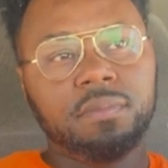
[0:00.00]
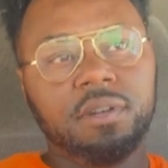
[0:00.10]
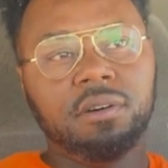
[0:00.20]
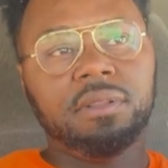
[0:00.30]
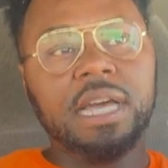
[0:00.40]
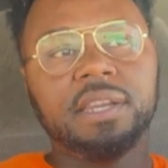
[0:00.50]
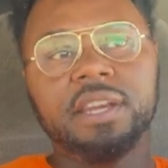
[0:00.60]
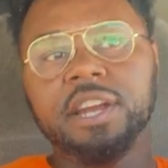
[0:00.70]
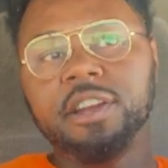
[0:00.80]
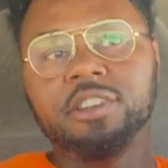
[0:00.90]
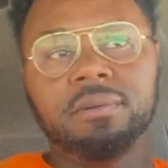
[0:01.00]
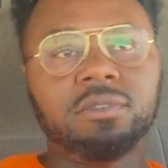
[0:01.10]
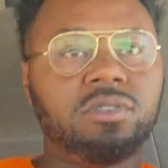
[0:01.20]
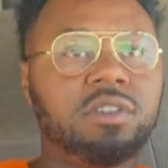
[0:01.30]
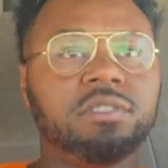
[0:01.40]
I don't like the area I'm
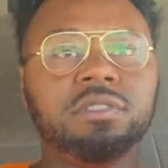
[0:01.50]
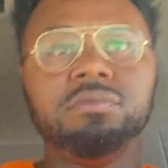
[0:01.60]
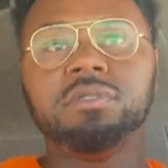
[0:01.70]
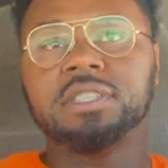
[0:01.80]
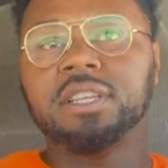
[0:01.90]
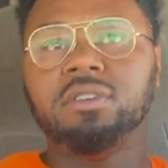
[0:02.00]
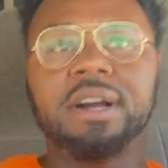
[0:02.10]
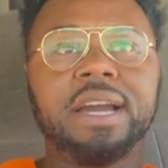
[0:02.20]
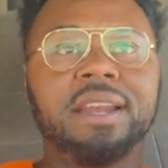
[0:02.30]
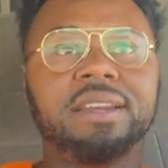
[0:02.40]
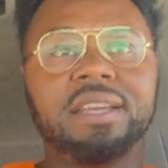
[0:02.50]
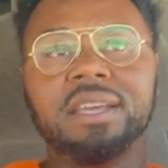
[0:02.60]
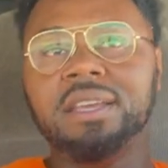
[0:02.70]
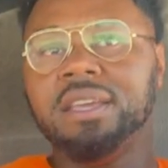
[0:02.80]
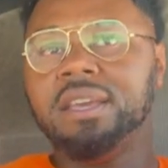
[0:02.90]
going to, because I know I got a
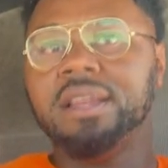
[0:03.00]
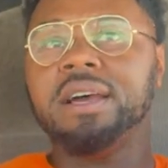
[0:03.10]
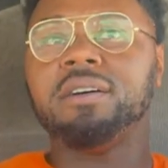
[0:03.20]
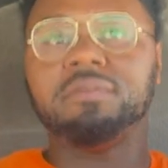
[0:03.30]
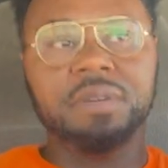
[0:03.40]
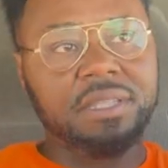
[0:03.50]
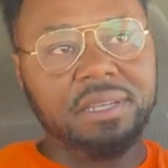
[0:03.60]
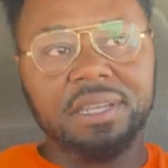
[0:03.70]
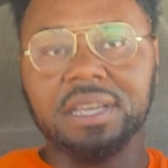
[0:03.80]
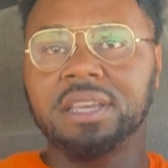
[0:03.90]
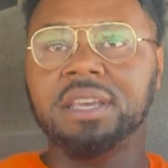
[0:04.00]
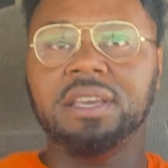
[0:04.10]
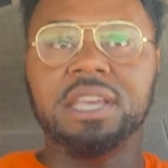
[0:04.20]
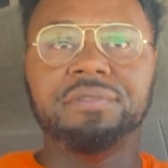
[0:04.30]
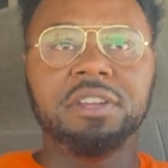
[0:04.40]
deadhead out. I'm going to have to deadhead.
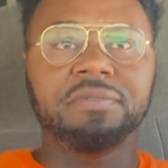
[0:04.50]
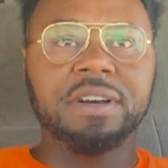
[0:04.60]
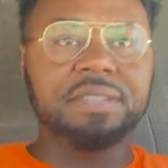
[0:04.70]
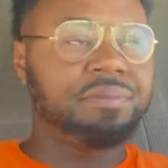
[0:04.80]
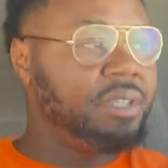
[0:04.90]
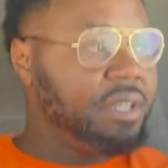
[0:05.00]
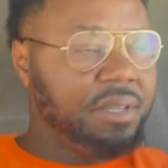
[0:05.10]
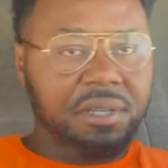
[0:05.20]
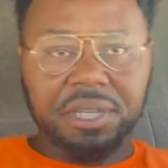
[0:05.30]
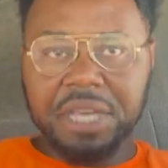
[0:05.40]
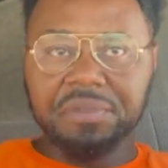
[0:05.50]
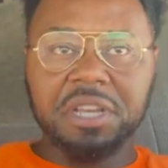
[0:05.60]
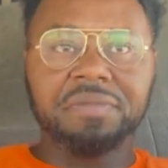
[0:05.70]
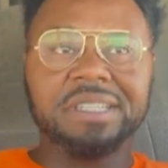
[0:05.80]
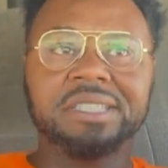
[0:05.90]
Even if I Even
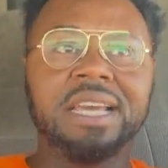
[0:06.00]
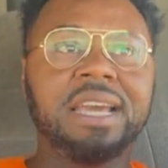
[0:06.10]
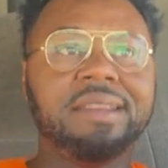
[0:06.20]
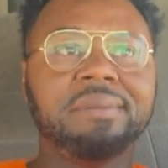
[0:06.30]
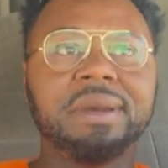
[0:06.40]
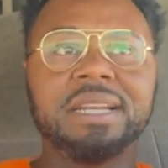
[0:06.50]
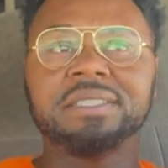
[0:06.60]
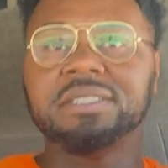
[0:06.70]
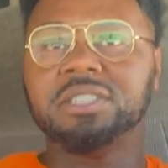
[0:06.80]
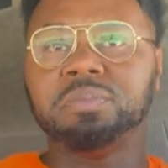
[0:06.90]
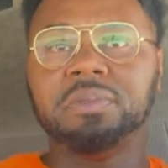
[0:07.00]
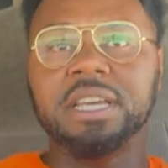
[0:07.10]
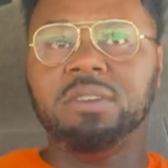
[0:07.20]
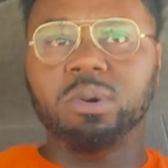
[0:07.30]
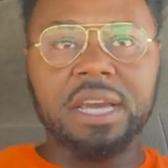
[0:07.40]
if I stayed in Madison
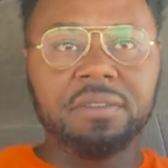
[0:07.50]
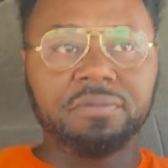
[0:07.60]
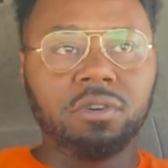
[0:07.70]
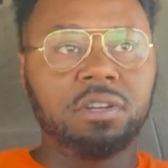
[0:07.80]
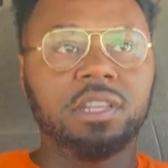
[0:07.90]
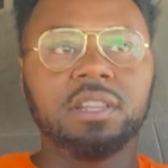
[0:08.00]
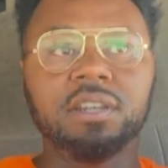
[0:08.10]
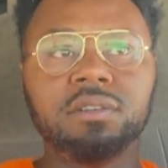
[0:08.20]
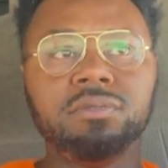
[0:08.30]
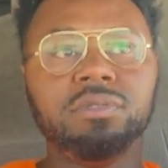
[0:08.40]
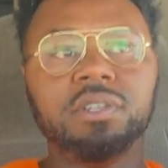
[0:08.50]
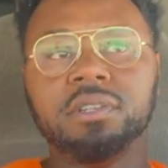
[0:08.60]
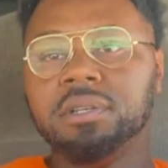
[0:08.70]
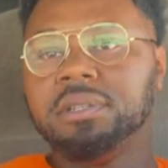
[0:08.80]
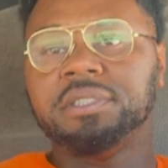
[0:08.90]
and waited for another load,
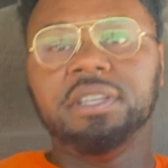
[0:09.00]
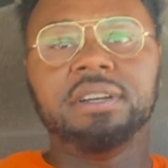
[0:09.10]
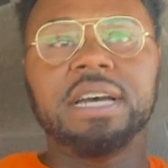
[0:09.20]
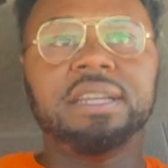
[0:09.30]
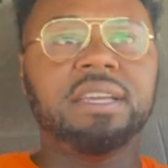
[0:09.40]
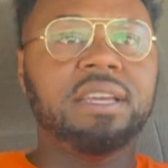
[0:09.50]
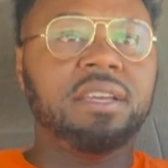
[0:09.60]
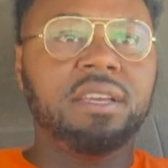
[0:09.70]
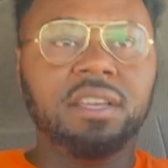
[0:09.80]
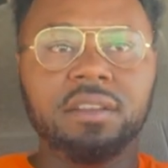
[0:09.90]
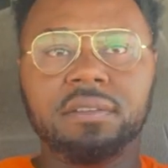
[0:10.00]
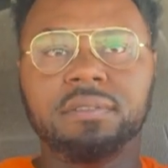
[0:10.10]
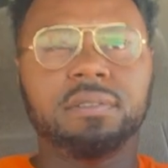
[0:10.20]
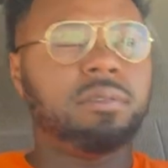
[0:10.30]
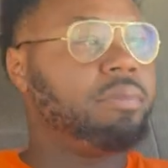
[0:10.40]
still got deadhead.
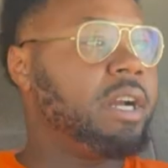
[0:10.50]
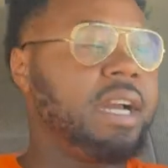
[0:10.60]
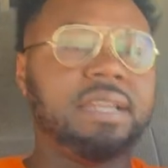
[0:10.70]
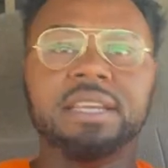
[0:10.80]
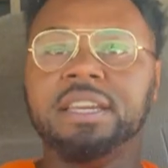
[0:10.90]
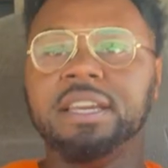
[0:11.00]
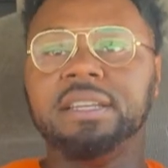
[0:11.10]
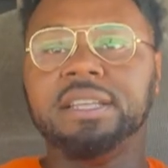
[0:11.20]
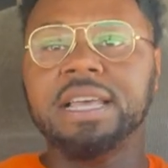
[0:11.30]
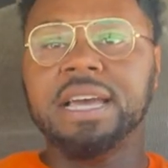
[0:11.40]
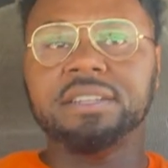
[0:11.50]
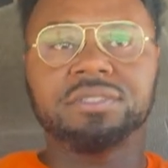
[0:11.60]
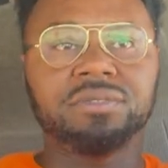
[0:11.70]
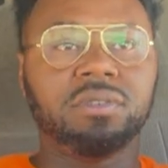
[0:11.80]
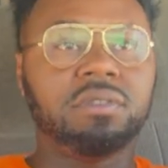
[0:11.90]
I probably got deadhead to
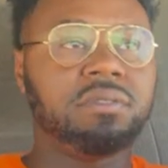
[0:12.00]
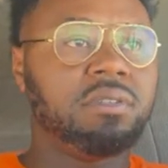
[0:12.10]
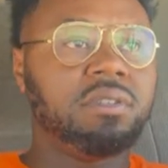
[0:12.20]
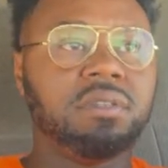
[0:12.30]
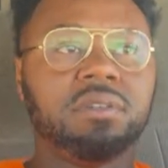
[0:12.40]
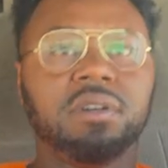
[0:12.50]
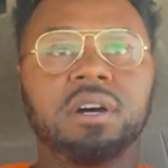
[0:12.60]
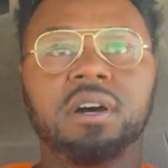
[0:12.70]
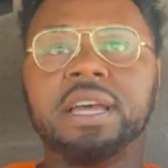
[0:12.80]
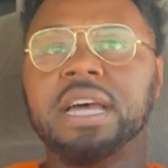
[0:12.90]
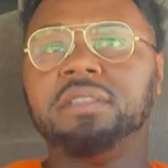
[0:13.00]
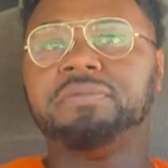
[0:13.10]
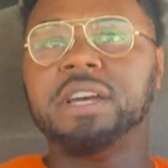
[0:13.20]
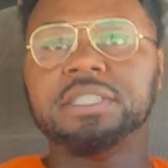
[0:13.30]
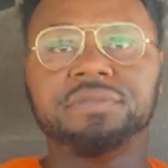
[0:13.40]
Gladys or
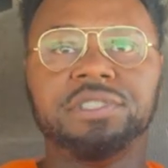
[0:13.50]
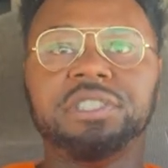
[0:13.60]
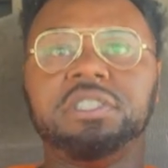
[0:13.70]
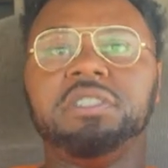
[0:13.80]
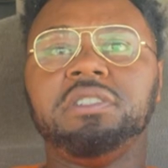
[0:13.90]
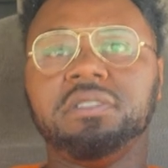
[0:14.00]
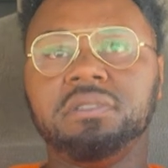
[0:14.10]
Halifax, Virginia.